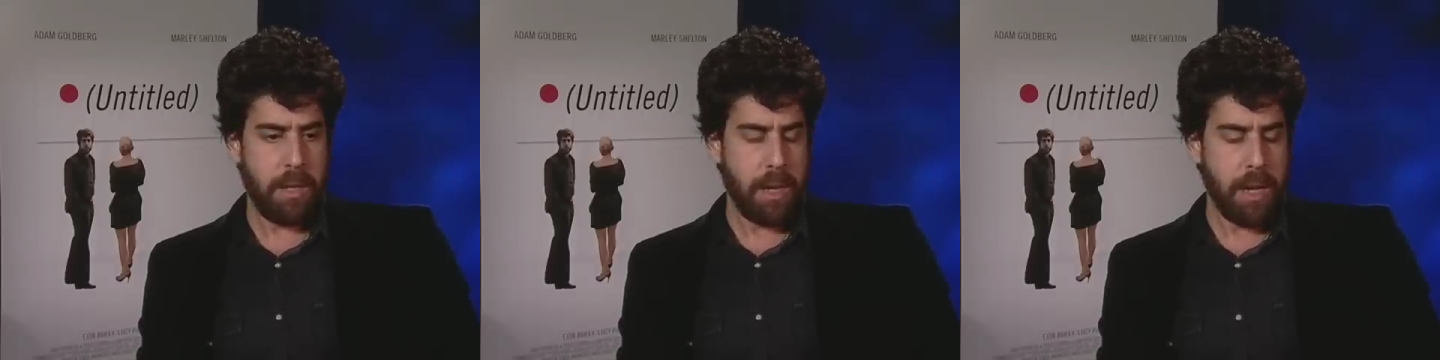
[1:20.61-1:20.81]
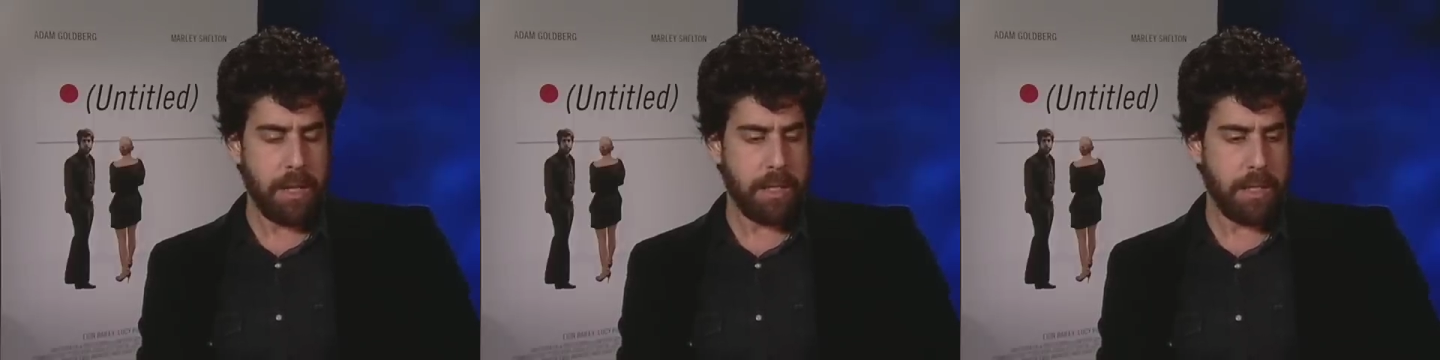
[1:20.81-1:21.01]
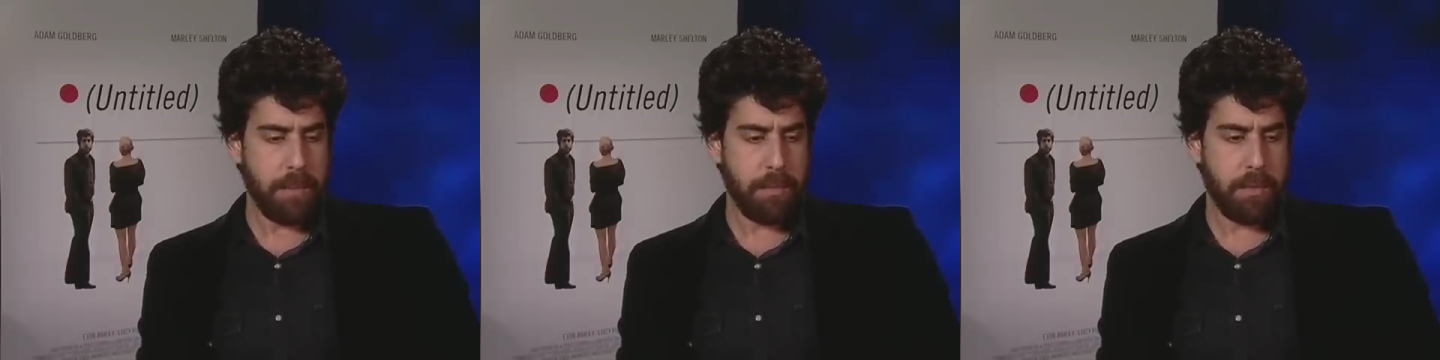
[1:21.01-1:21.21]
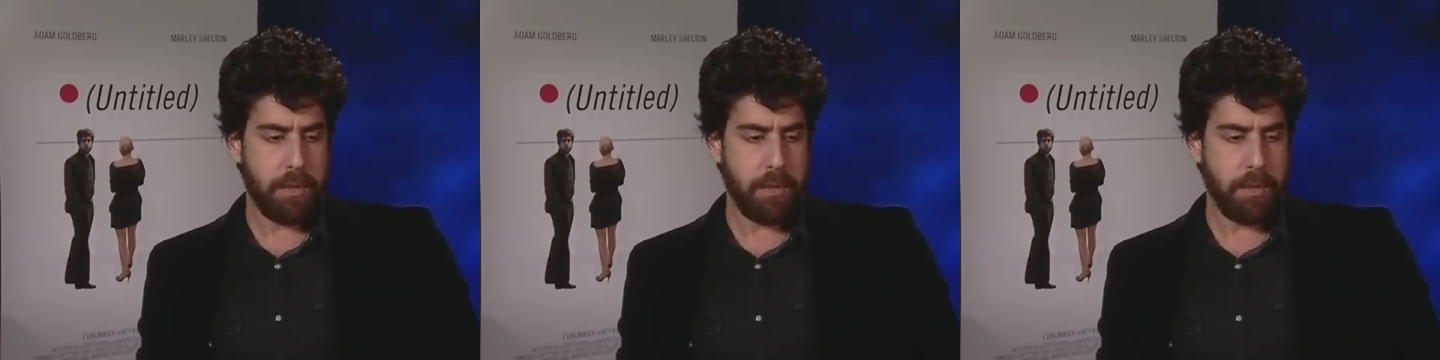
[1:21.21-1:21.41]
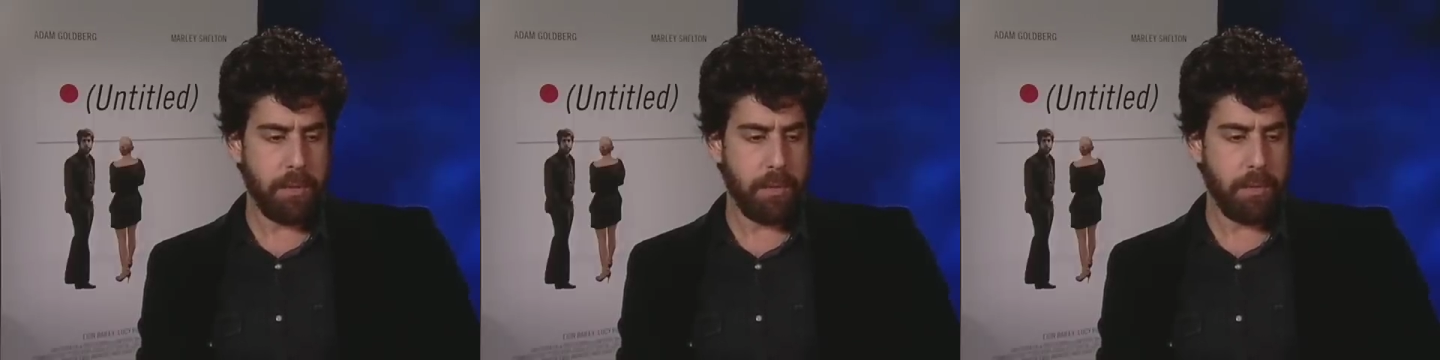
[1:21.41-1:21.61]
I seem
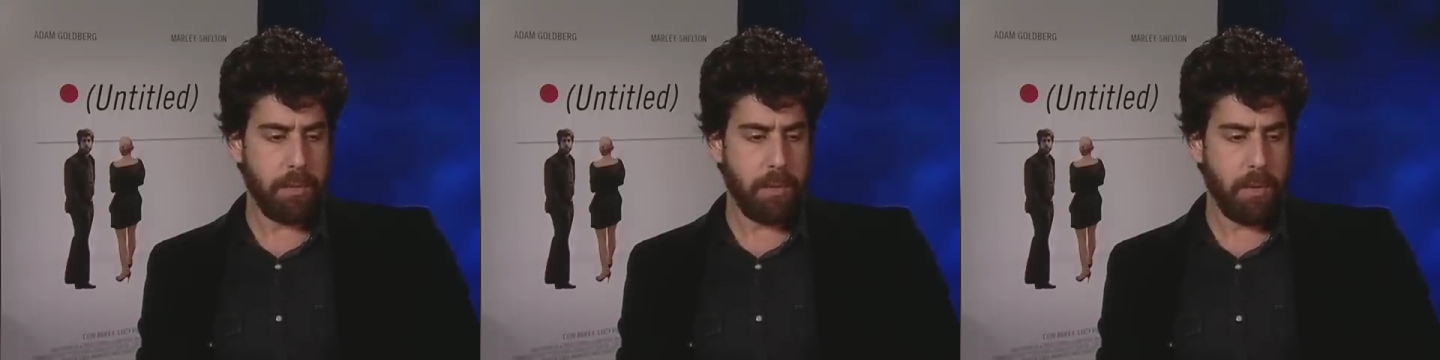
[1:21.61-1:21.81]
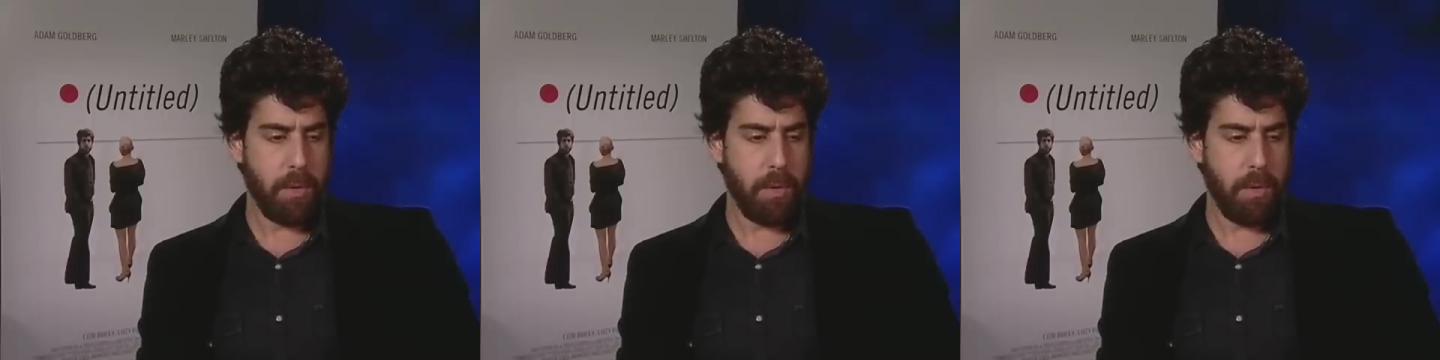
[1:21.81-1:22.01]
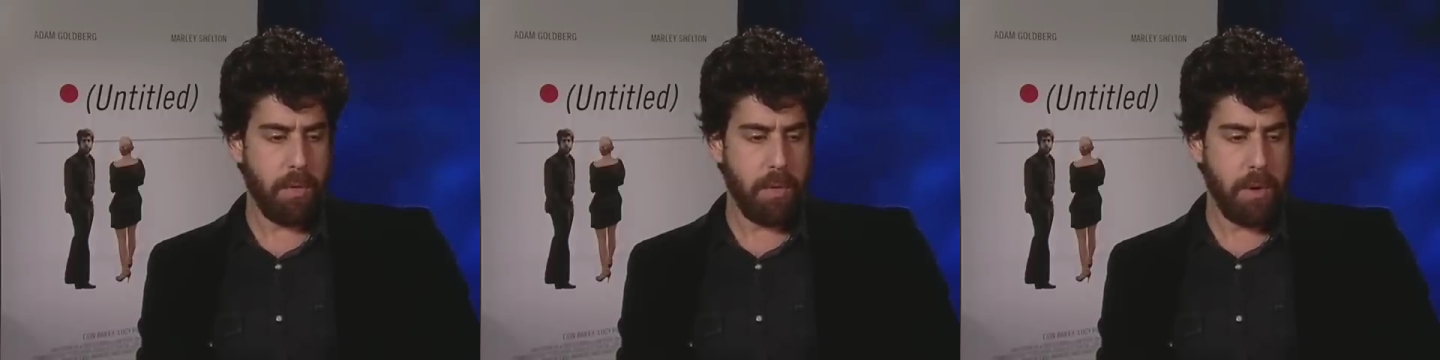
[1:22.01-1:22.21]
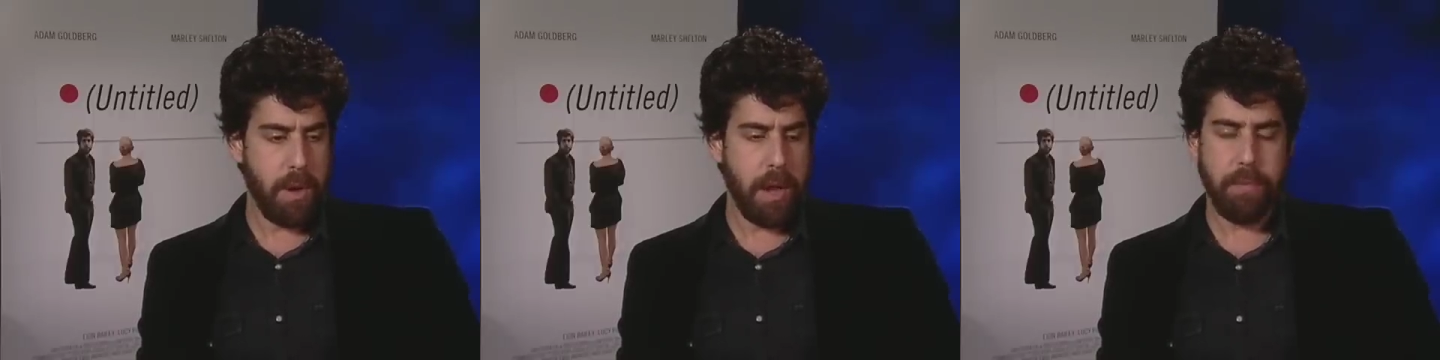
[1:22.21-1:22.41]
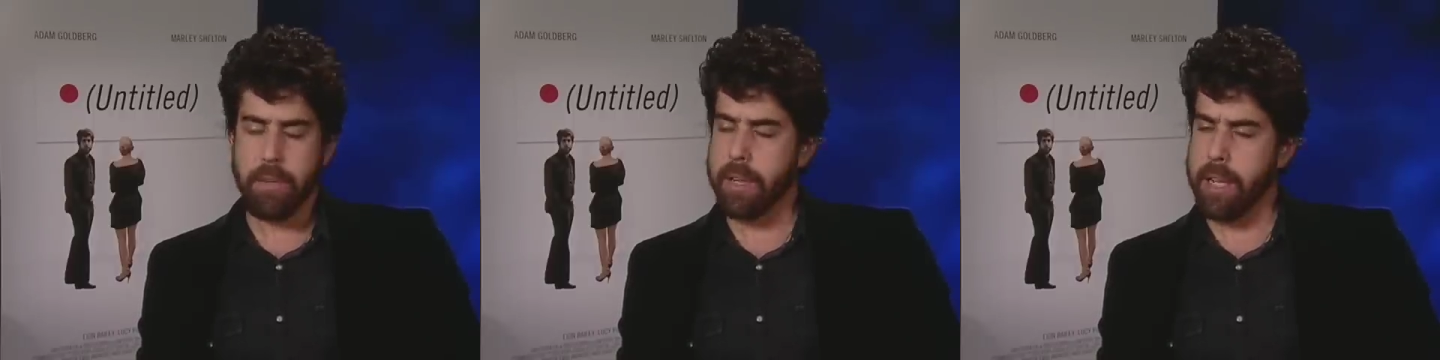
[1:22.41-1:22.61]
to
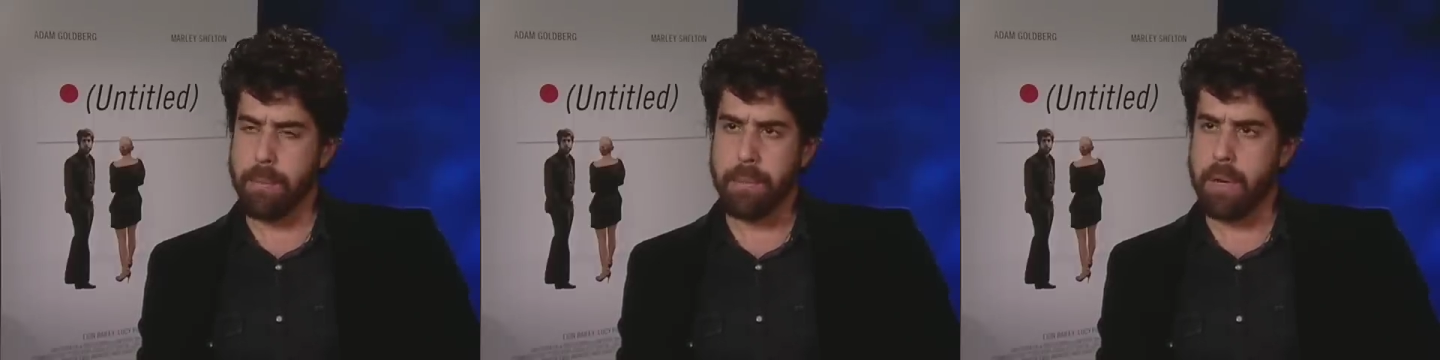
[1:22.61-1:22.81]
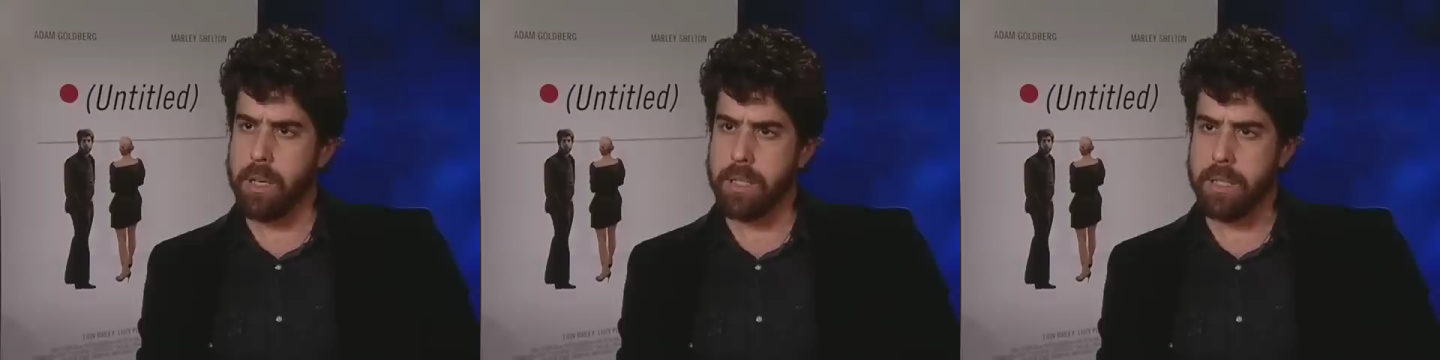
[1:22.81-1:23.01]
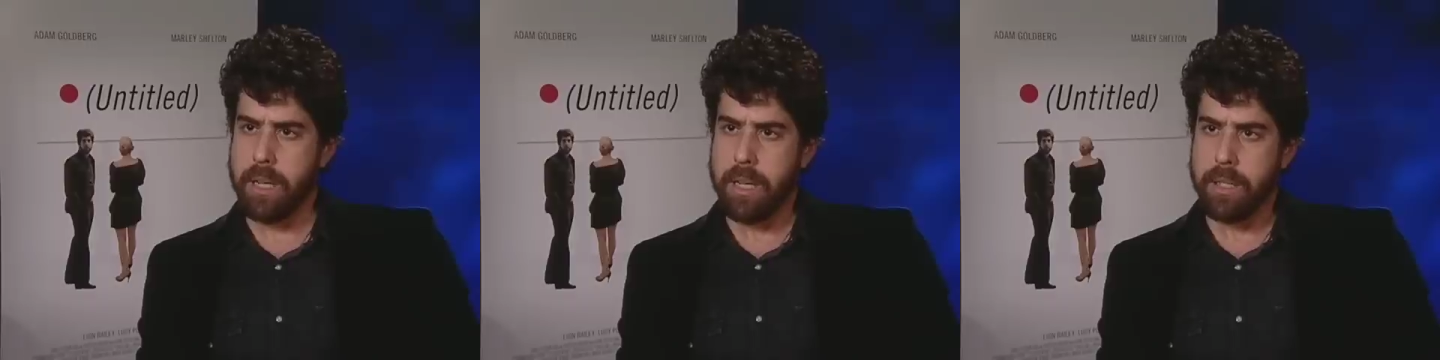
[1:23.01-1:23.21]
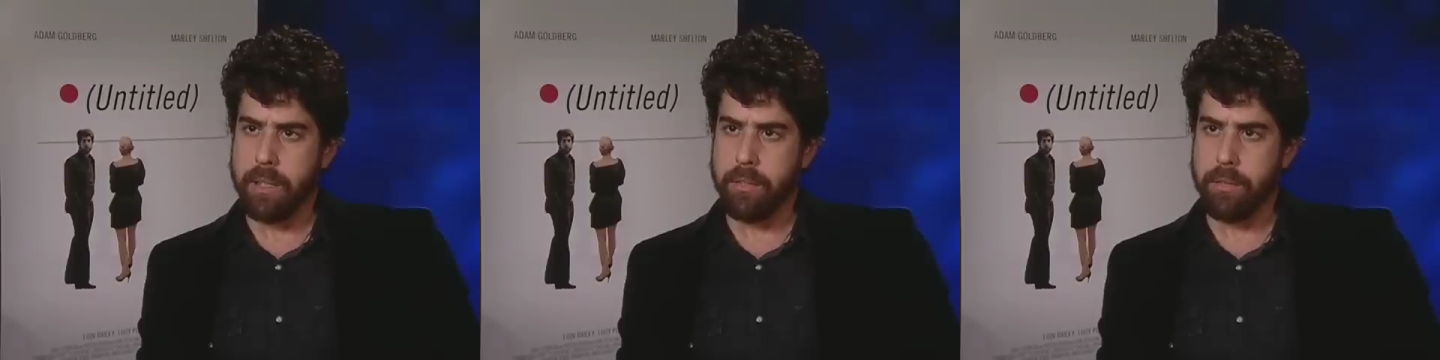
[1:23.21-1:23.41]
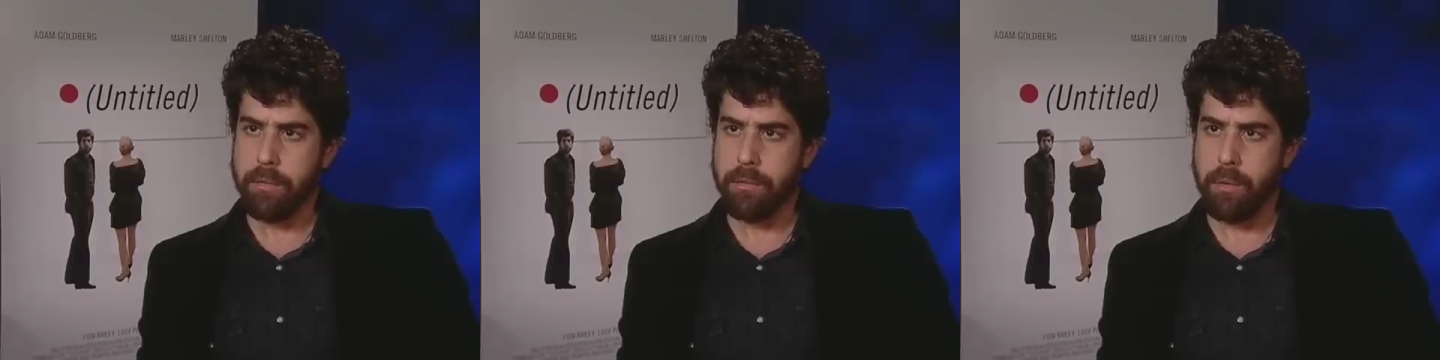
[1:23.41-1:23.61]
never get parts I
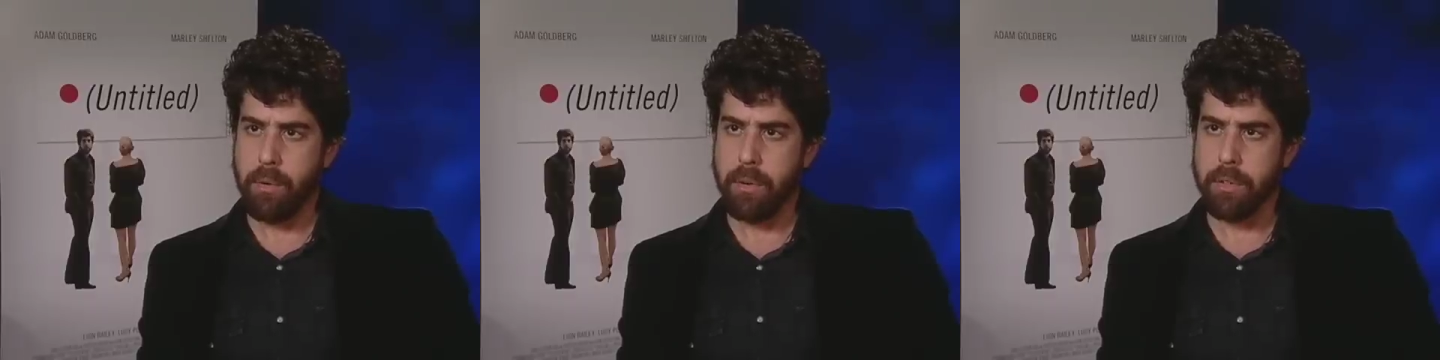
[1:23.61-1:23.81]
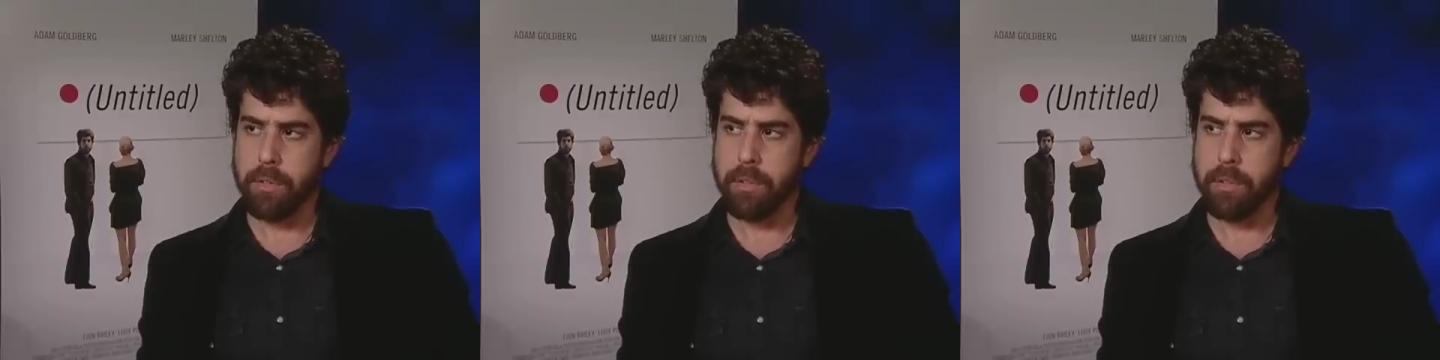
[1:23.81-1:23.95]
audition for.